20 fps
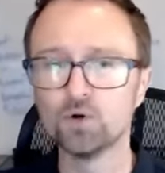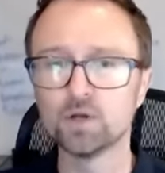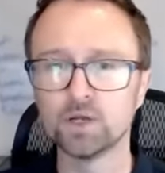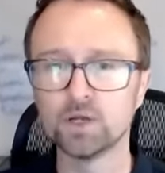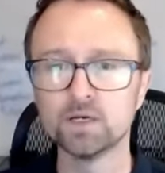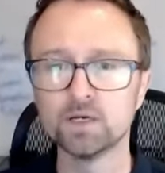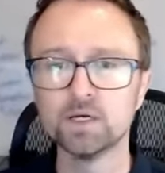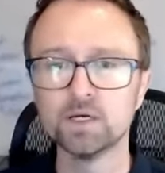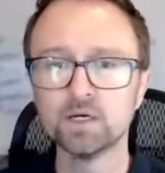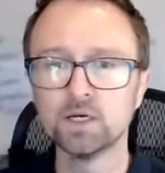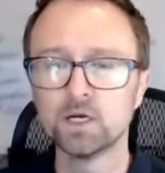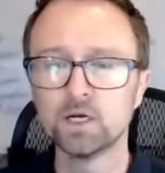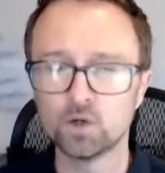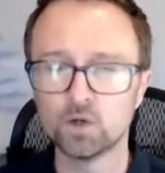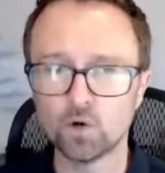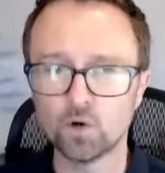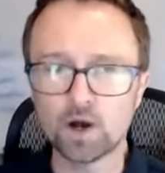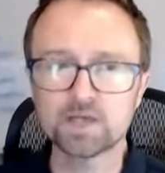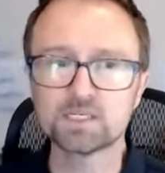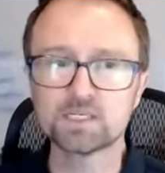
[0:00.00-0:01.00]
and
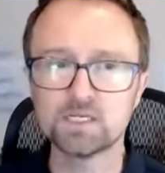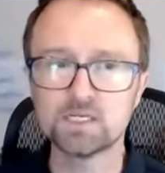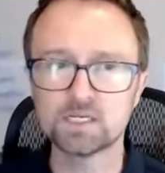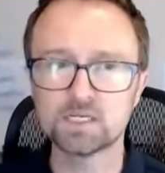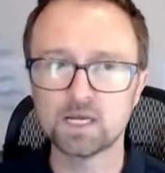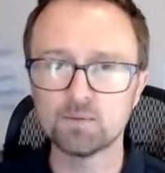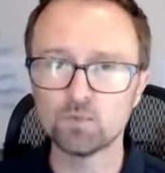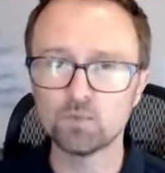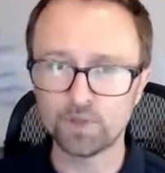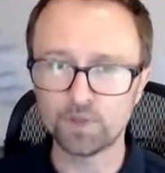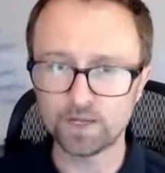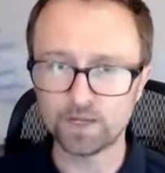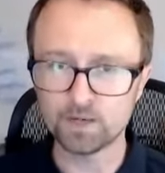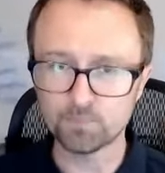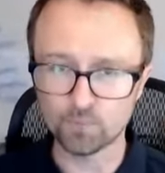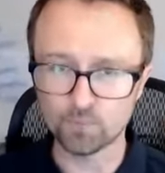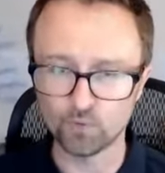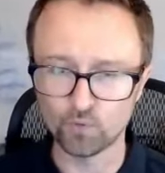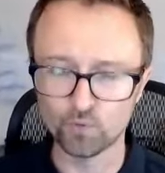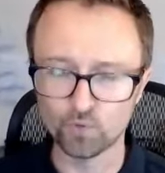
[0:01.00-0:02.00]
your IT team will then
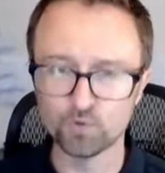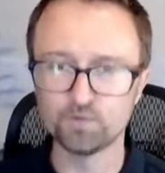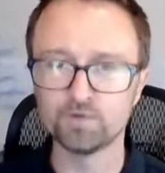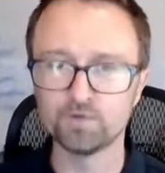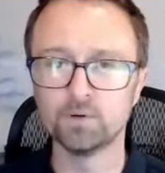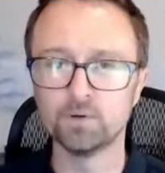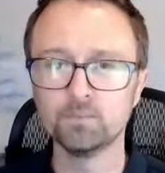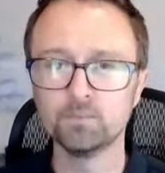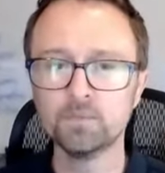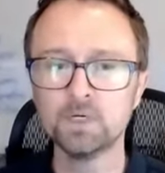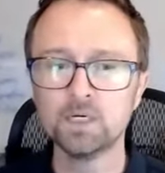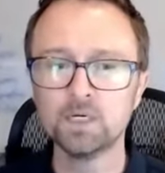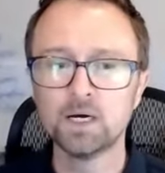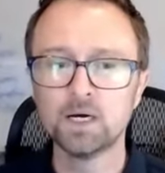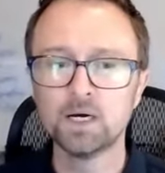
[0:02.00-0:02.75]
approve them.